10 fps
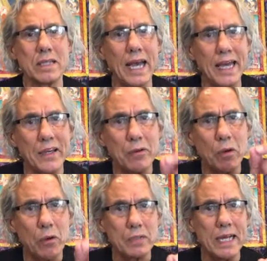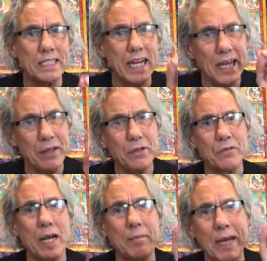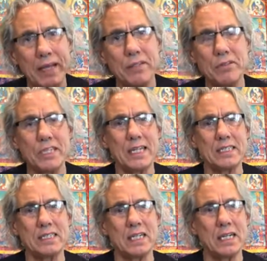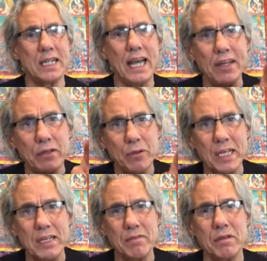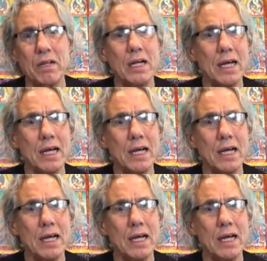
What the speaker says: Hey, you old age. Hey, you rape. Hey, you genocide. Hey, you evil.